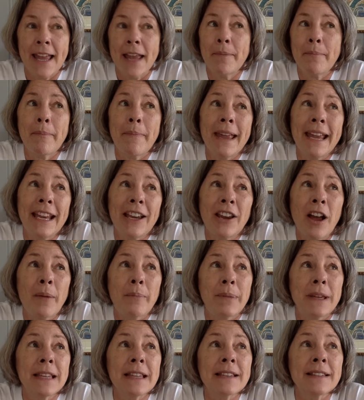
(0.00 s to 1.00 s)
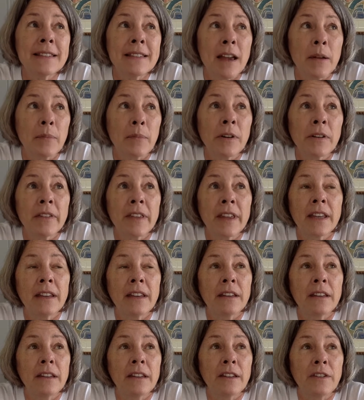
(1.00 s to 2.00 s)
It may not be the summer
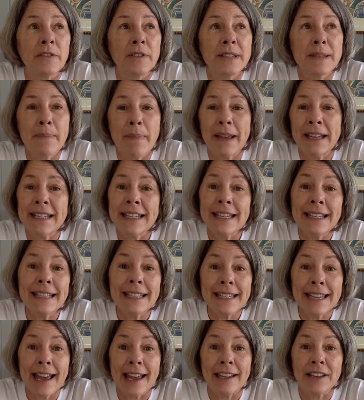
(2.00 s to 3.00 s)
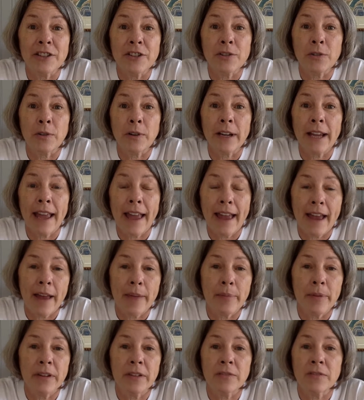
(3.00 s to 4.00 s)
that you spend in a tent or a
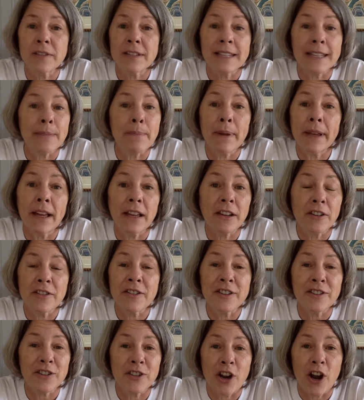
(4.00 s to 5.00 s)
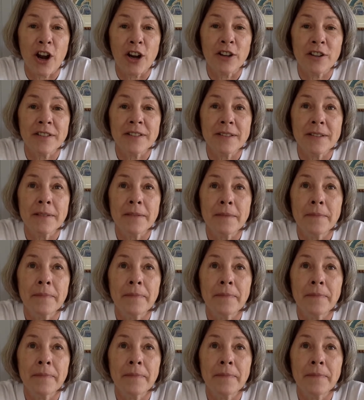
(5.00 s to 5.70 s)
cabin or sleeping under the stars.